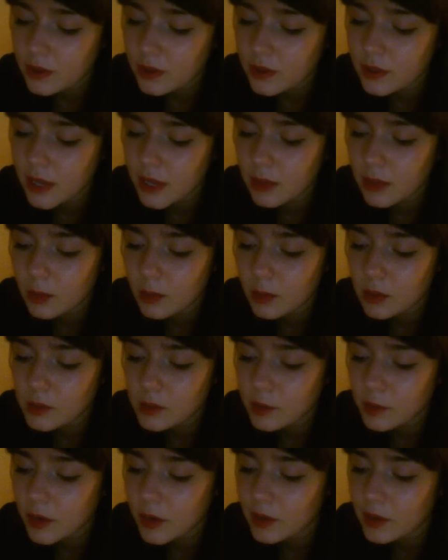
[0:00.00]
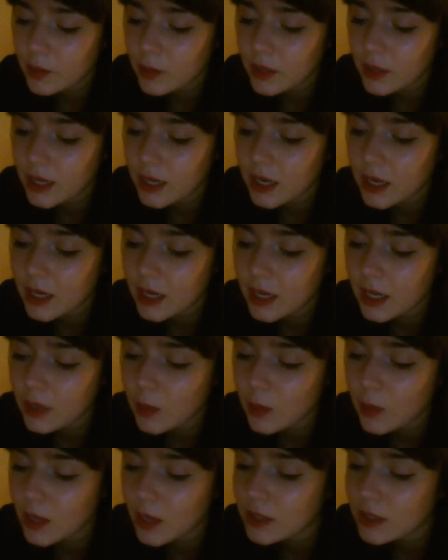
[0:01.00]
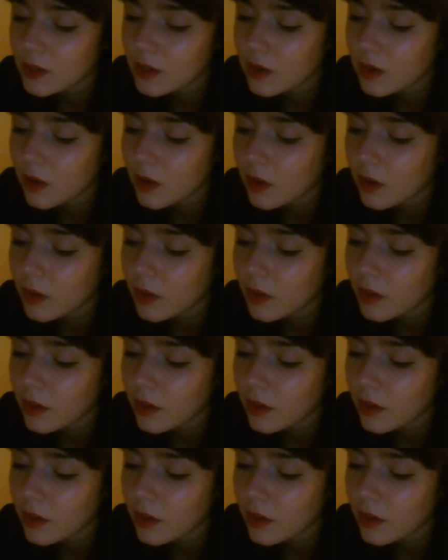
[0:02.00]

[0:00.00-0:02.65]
table spread with a clean white cloth,